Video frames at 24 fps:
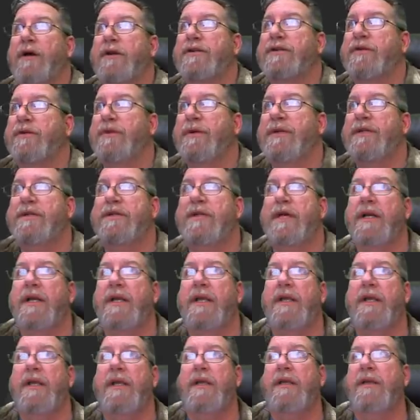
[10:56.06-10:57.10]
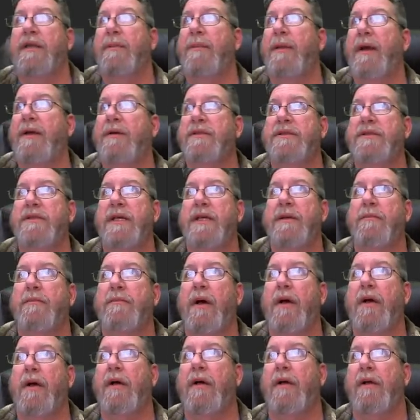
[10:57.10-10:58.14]
should we study the bouncing
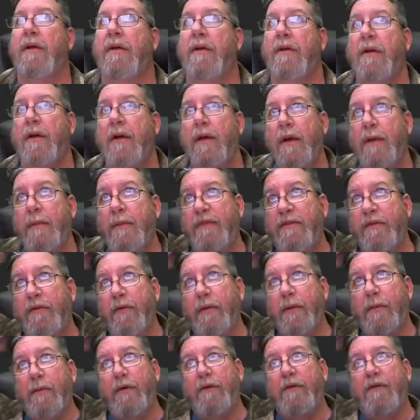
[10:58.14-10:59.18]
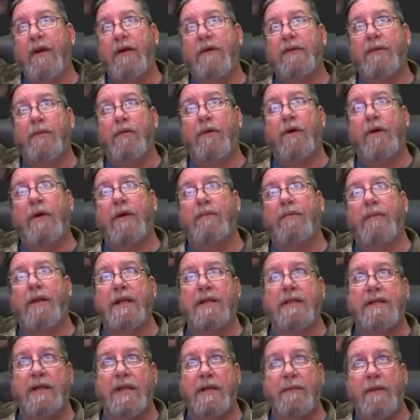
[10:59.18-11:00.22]
ball before we move on to more
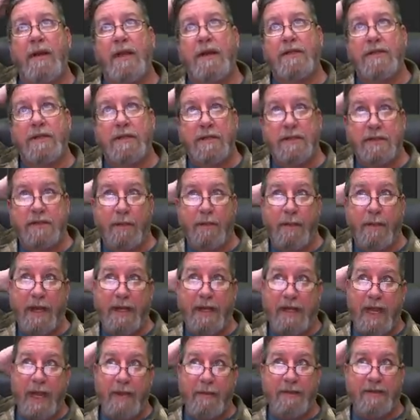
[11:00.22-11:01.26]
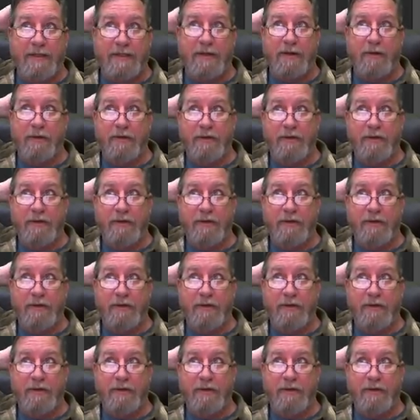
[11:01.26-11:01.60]
complex animations so bad habits don't